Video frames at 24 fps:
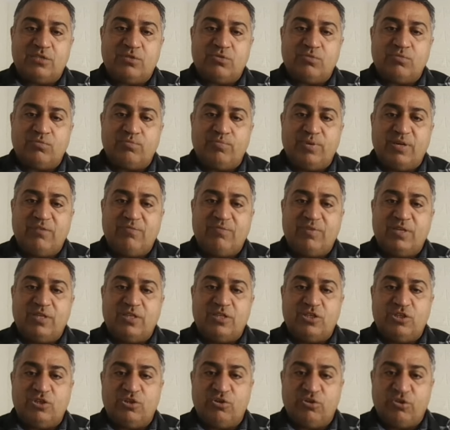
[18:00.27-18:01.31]
is to
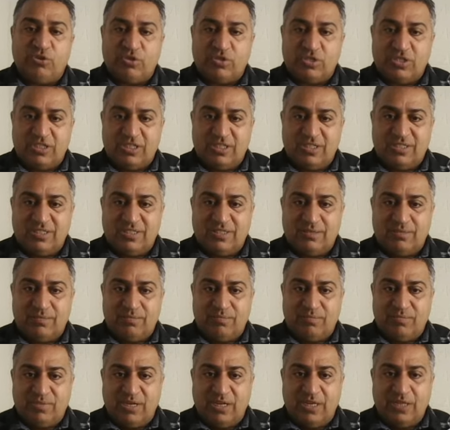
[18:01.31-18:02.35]
prevent your
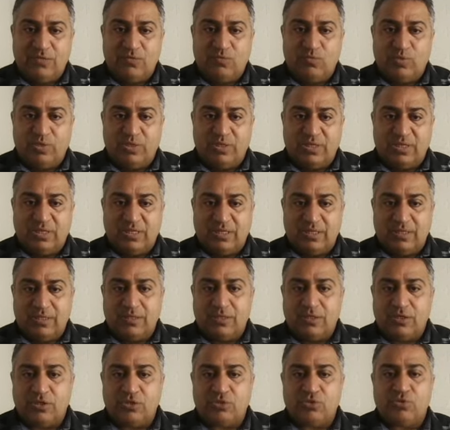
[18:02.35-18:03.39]
system, network,
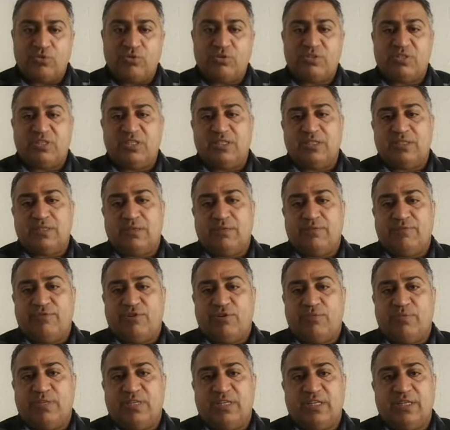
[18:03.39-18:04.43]
resources
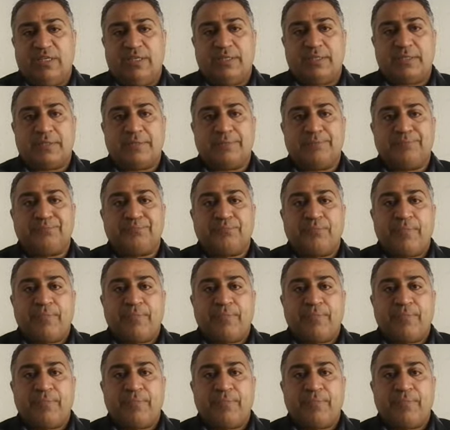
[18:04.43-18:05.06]
from attackers.